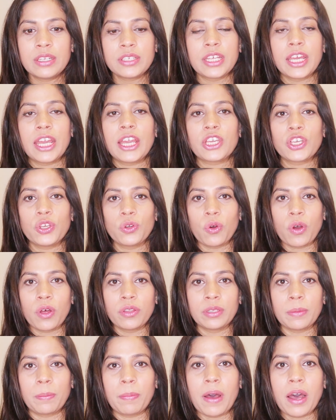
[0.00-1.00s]
take you
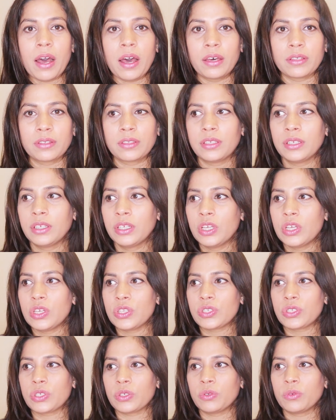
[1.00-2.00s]
on the path
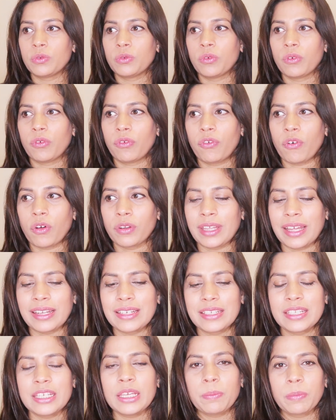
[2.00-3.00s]
for
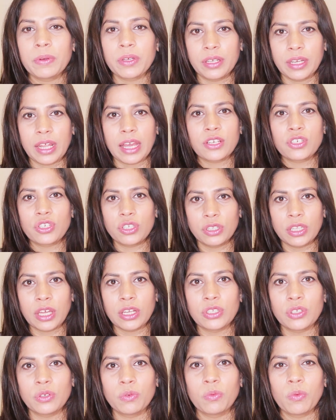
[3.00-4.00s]
that deep connection
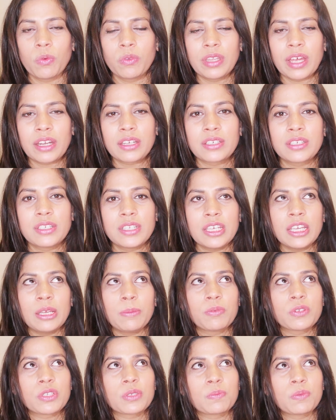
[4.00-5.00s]
that
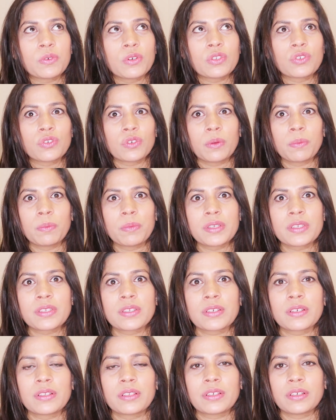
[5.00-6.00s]
deep spiritual
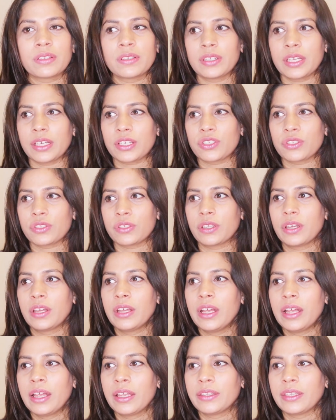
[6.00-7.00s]
mystical connection
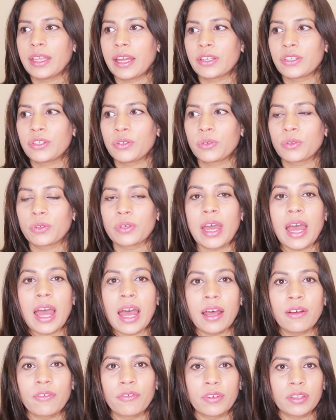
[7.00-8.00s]
that you could
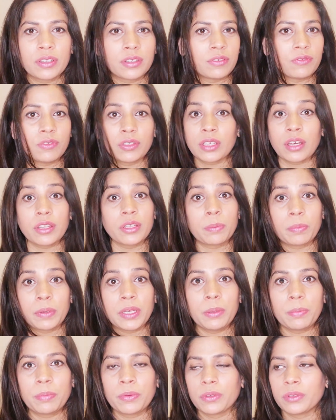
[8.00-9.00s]
have with other
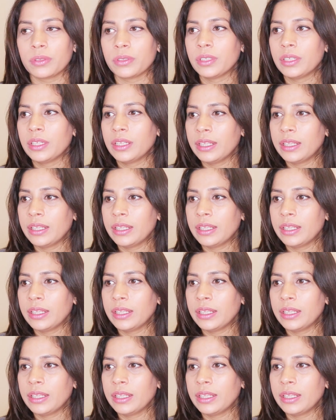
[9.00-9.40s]
people.